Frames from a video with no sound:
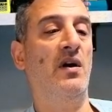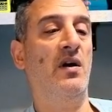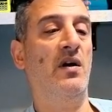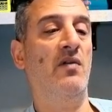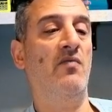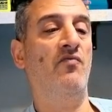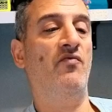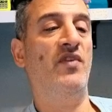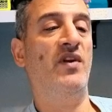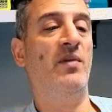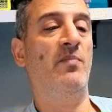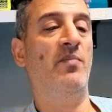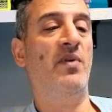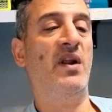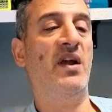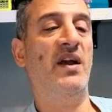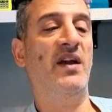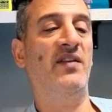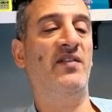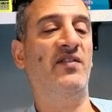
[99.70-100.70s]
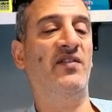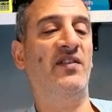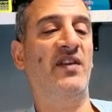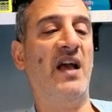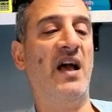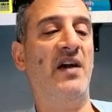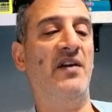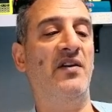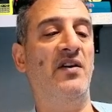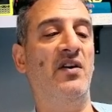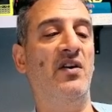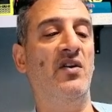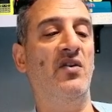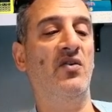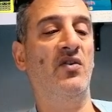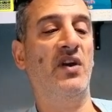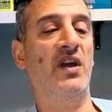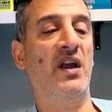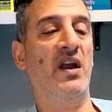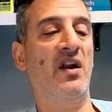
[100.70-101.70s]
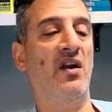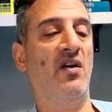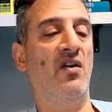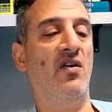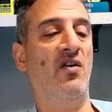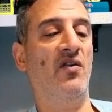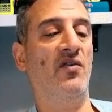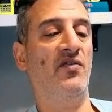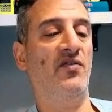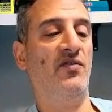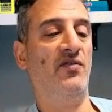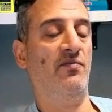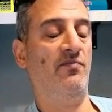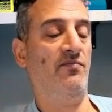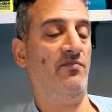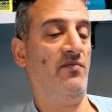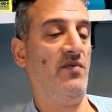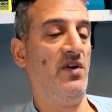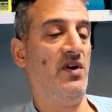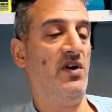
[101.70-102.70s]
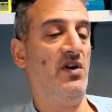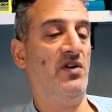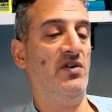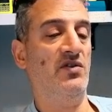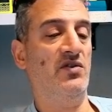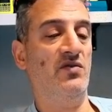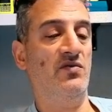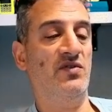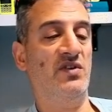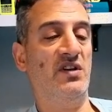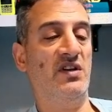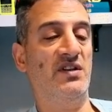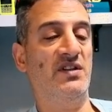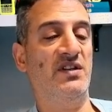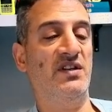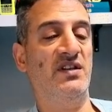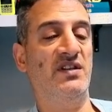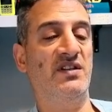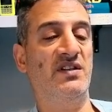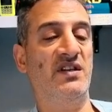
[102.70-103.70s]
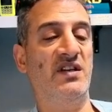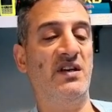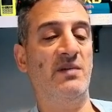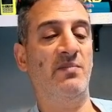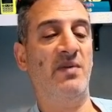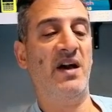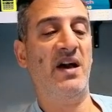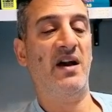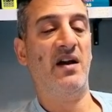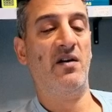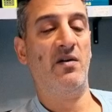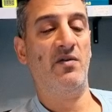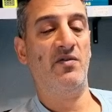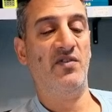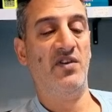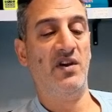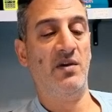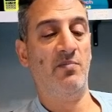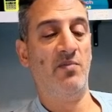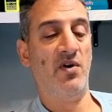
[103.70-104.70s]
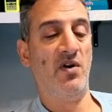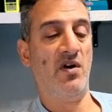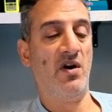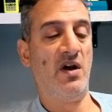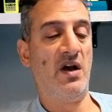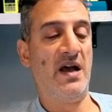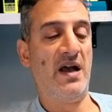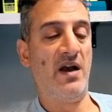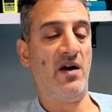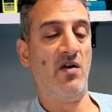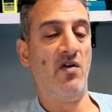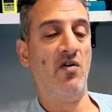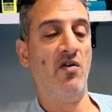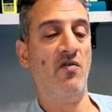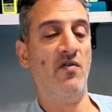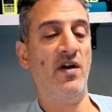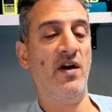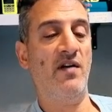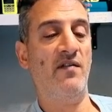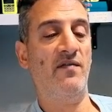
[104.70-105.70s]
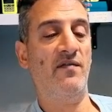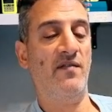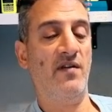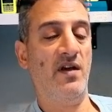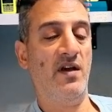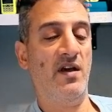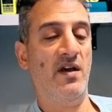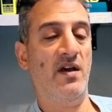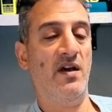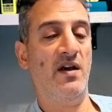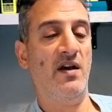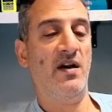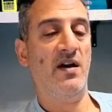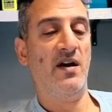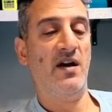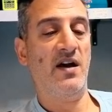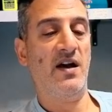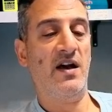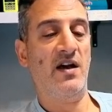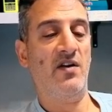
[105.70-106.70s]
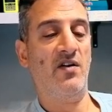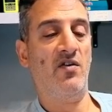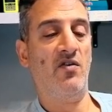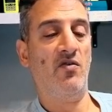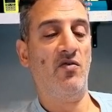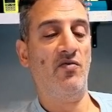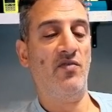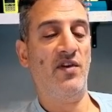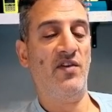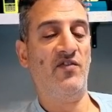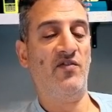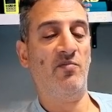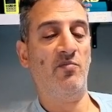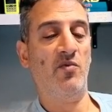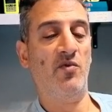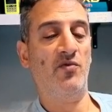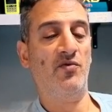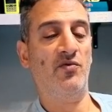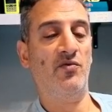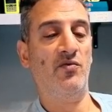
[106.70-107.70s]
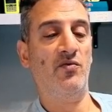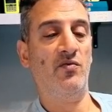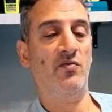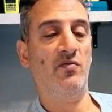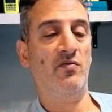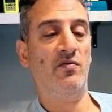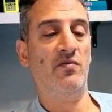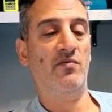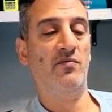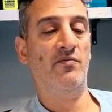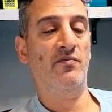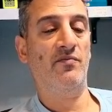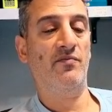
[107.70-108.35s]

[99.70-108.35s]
uh, replay scanner looking glass utilities debug, debug, HackRF. And on this model,